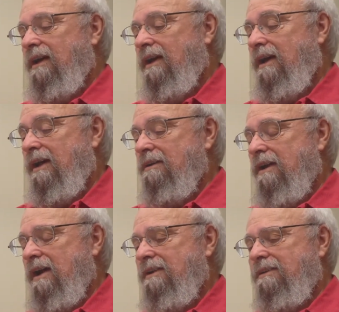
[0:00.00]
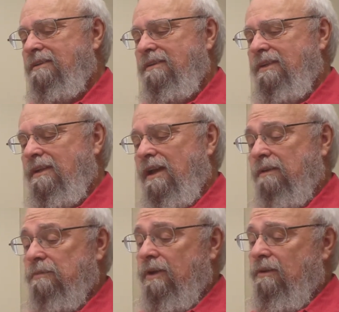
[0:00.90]
I did
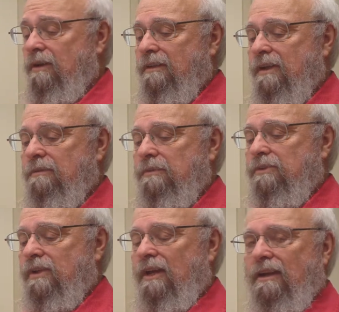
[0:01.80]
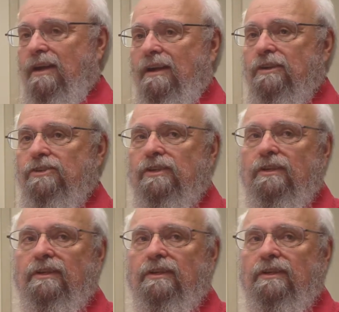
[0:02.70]
not recall that it was that large.